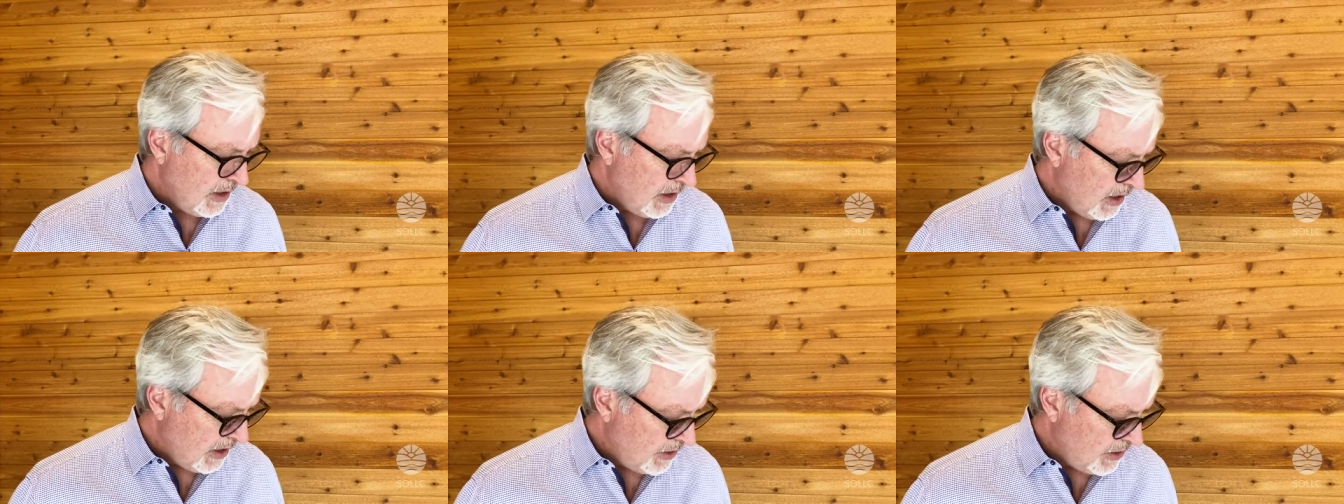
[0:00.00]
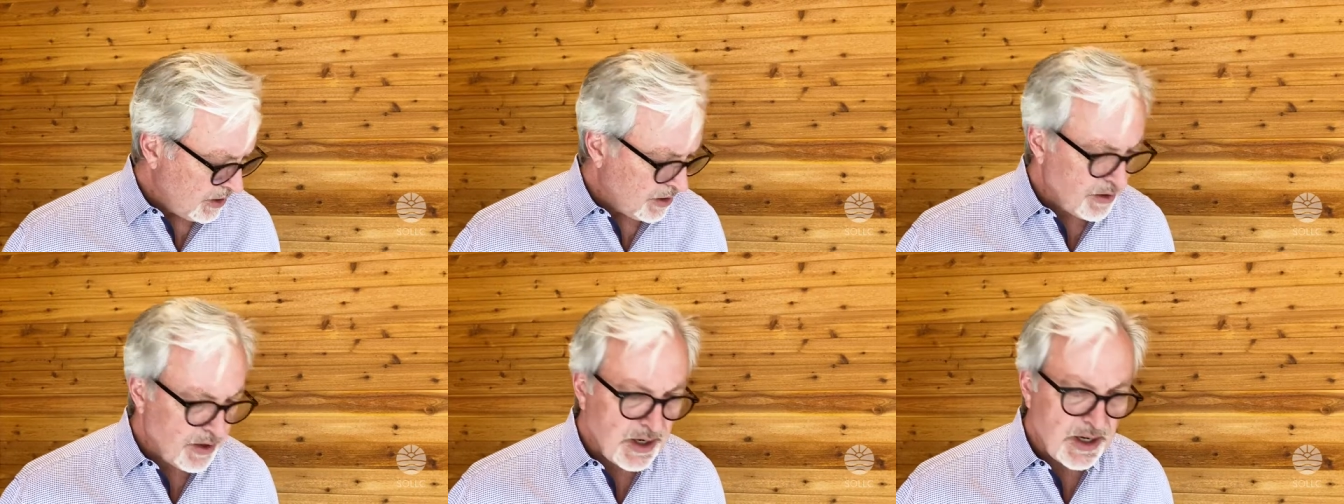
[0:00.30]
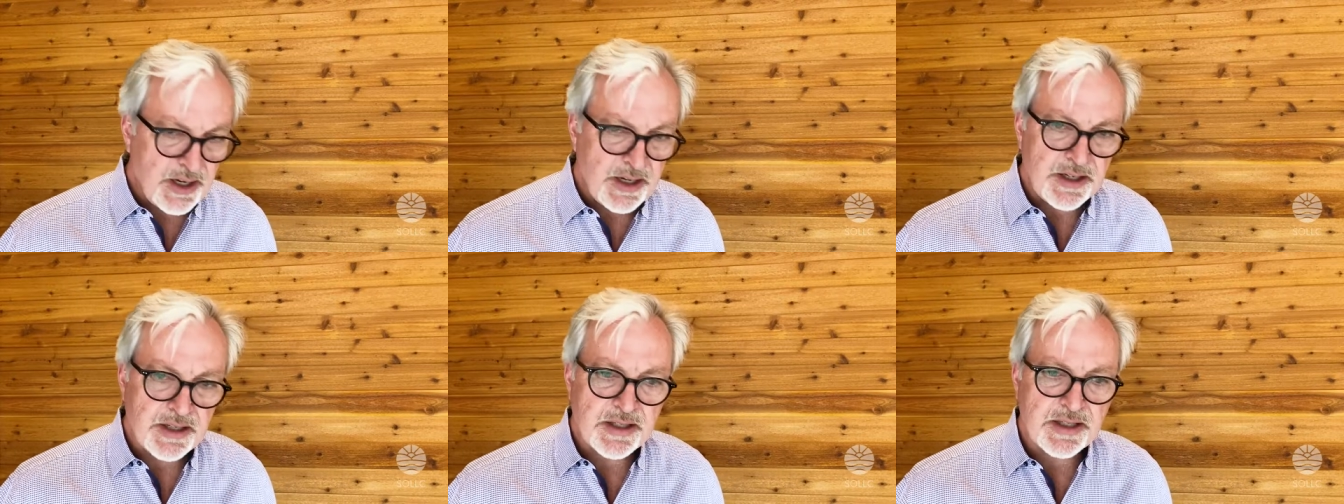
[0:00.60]
And there
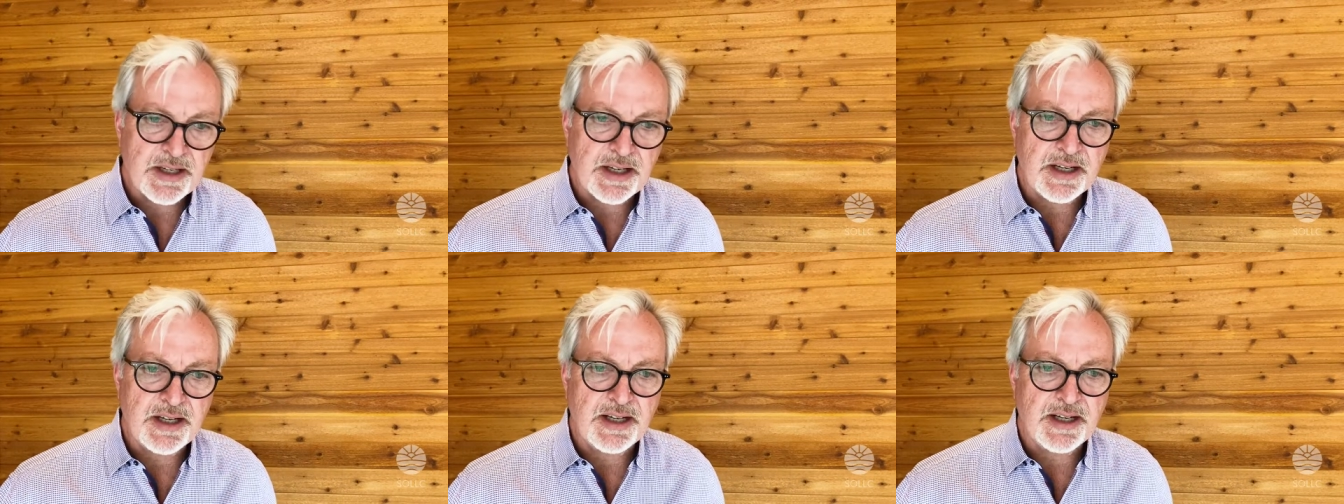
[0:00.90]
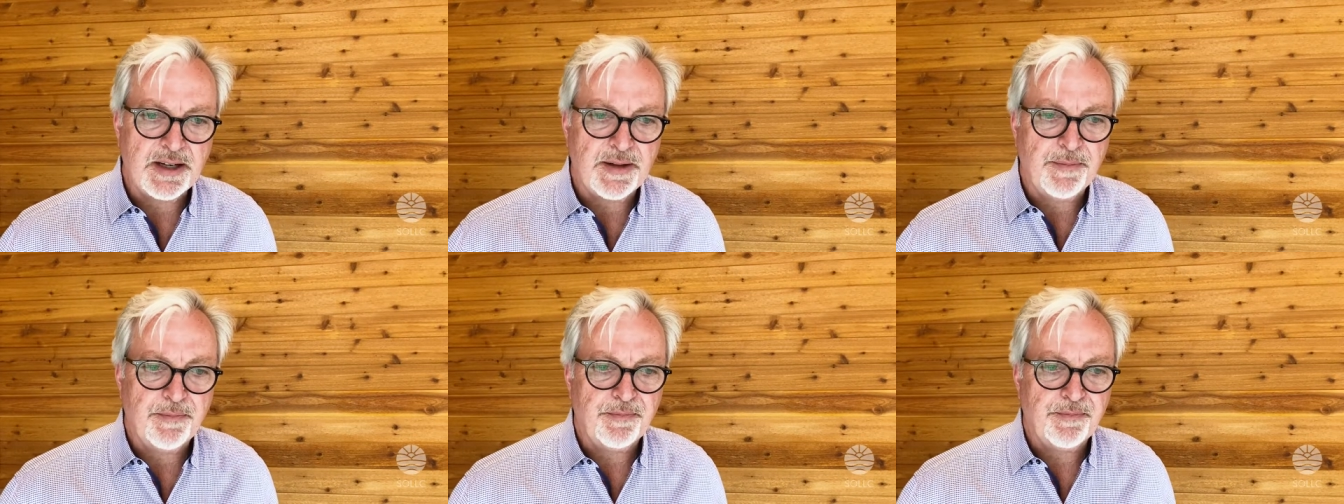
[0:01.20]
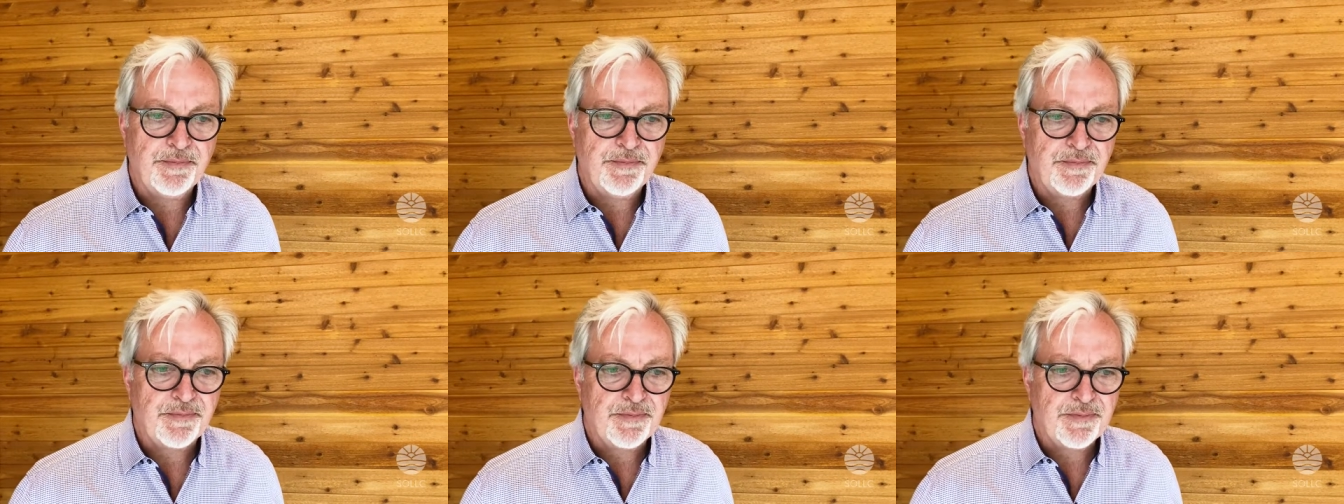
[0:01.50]
is
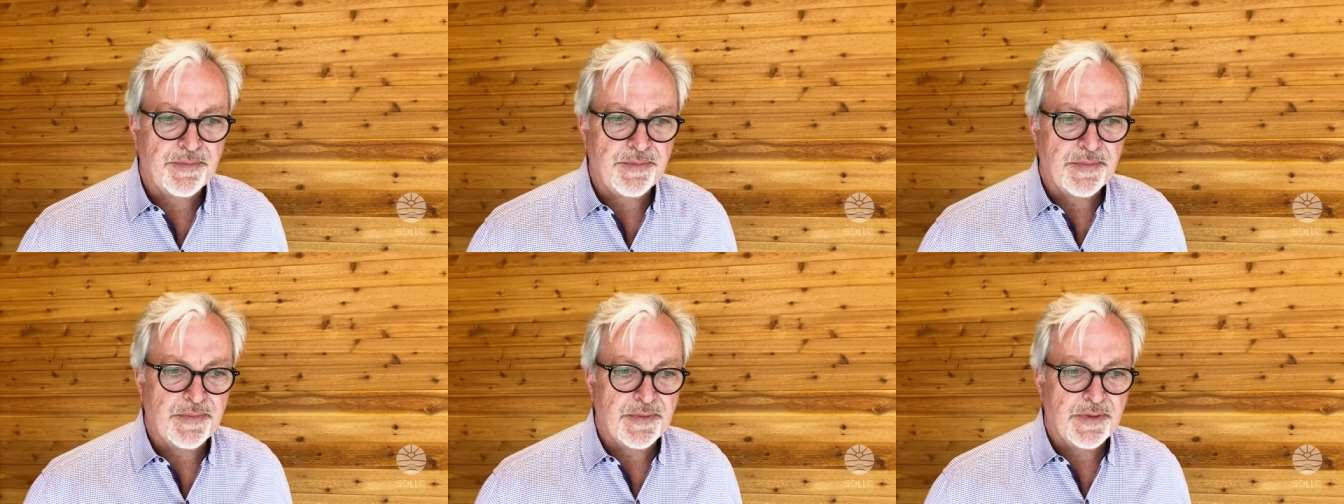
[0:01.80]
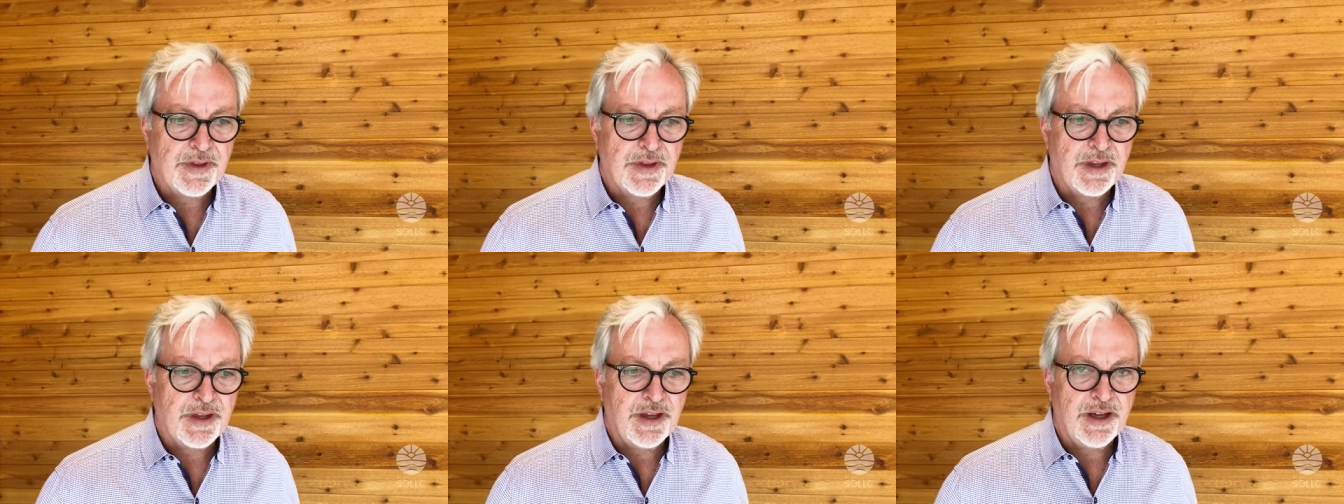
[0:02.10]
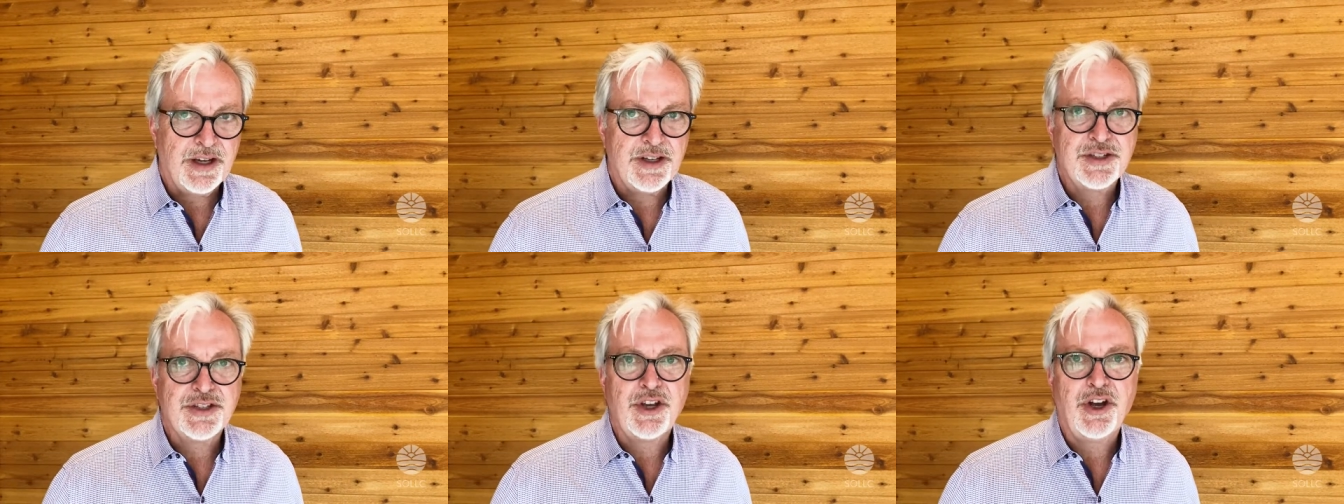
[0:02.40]
um,
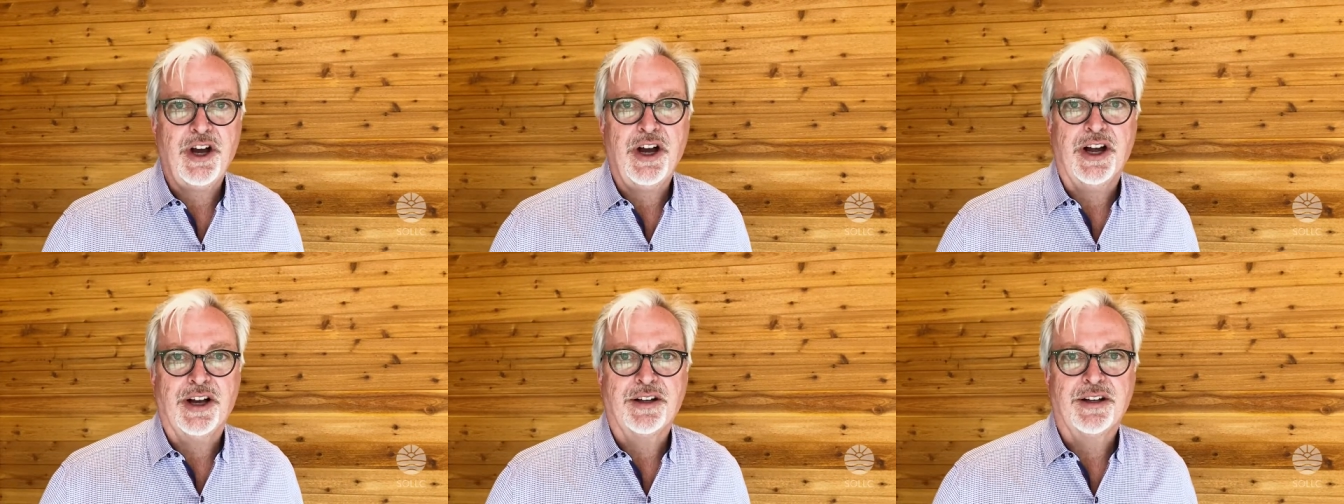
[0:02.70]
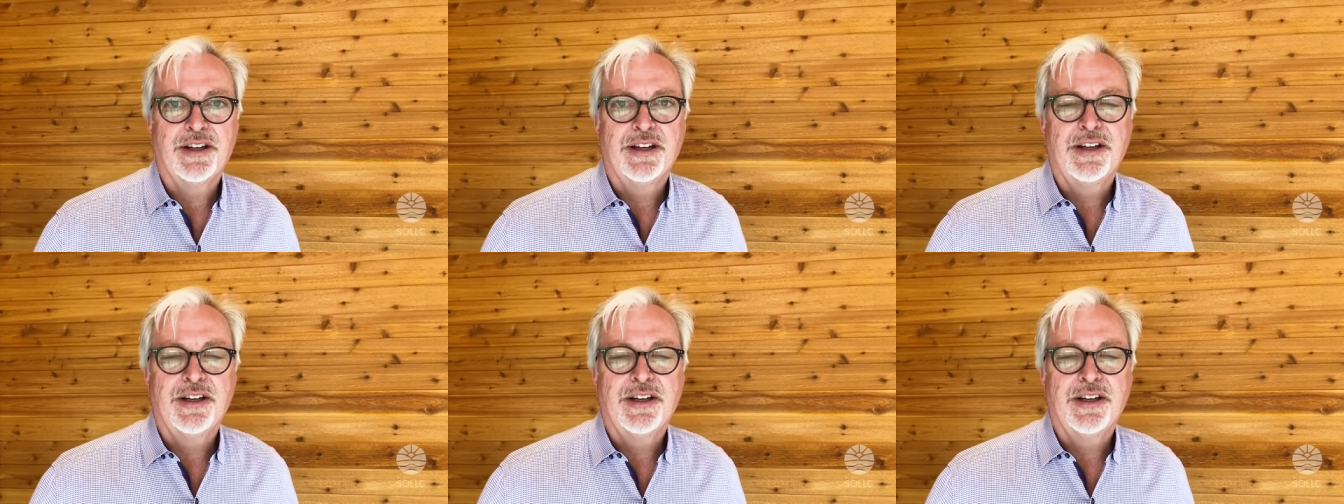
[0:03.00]
a song